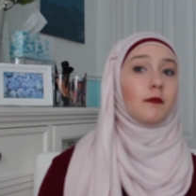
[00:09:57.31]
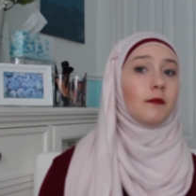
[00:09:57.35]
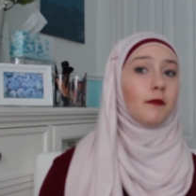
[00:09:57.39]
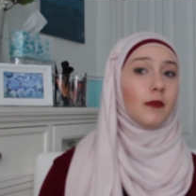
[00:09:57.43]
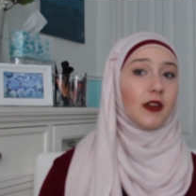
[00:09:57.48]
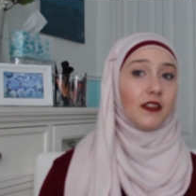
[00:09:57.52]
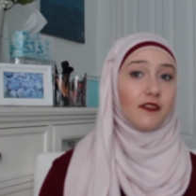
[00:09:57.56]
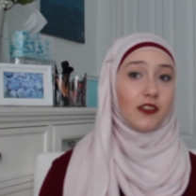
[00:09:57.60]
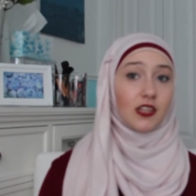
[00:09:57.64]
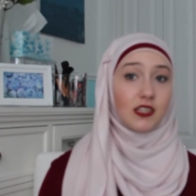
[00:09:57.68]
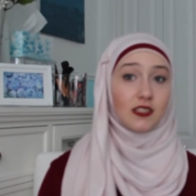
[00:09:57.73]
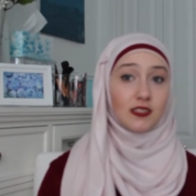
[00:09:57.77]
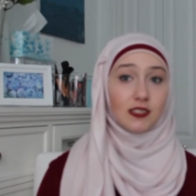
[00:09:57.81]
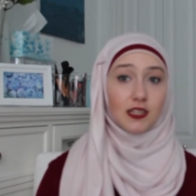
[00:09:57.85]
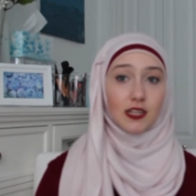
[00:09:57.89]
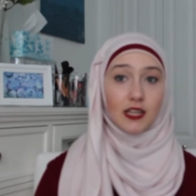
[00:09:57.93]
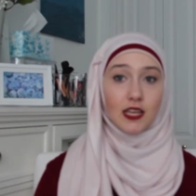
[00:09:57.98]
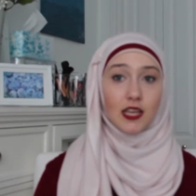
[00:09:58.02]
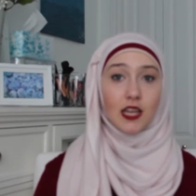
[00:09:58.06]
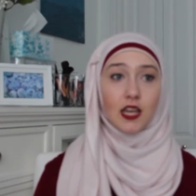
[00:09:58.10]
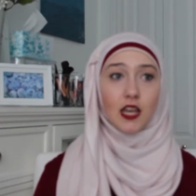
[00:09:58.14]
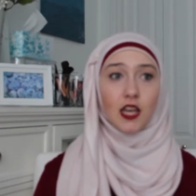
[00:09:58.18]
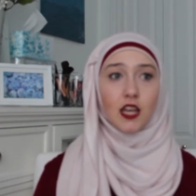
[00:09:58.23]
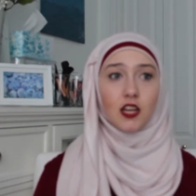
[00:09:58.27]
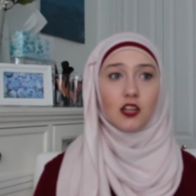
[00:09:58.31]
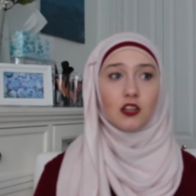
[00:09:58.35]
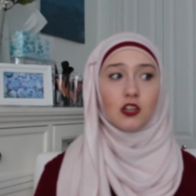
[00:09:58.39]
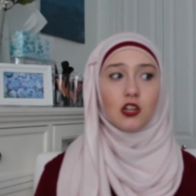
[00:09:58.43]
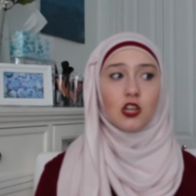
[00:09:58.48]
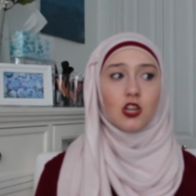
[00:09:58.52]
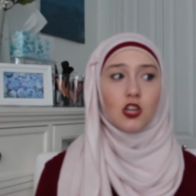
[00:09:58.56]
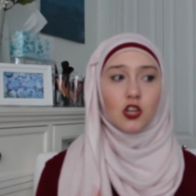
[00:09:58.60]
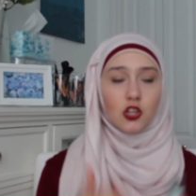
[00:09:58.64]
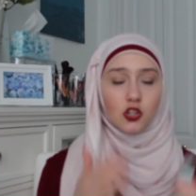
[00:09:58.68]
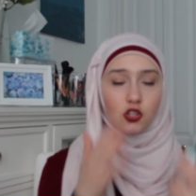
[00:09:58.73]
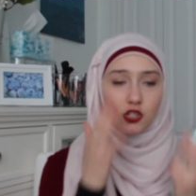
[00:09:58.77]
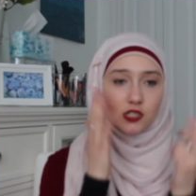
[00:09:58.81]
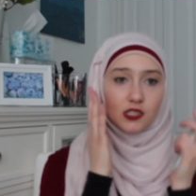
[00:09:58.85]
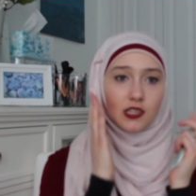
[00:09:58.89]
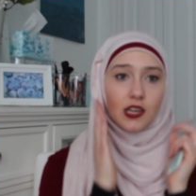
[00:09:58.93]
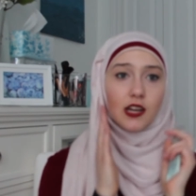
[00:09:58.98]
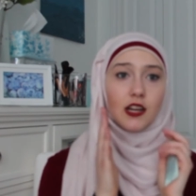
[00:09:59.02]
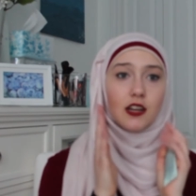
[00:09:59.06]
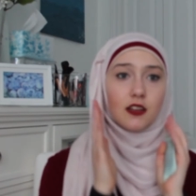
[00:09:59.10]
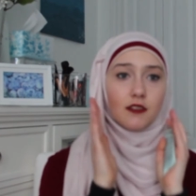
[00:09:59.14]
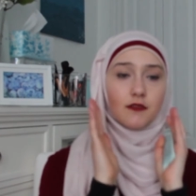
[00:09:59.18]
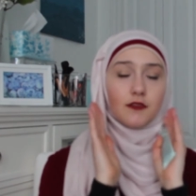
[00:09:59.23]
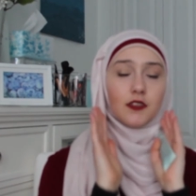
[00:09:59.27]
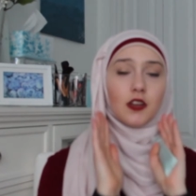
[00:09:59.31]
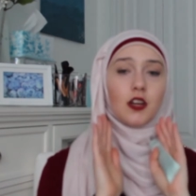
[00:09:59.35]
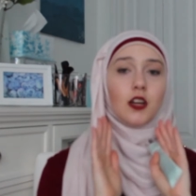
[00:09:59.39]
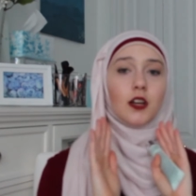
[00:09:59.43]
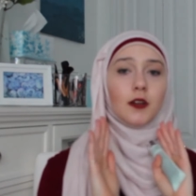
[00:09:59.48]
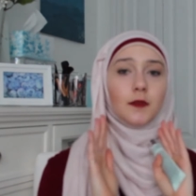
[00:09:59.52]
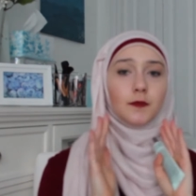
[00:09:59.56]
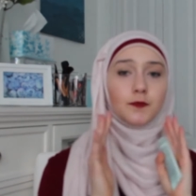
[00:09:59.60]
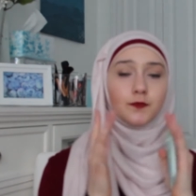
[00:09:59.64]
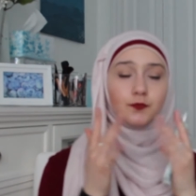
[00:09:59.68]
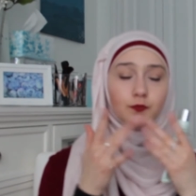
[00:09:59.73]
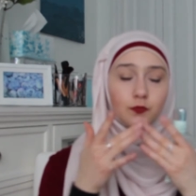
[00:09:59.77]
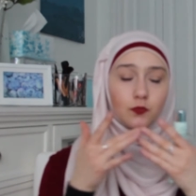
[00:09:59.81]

my face today, and just kind of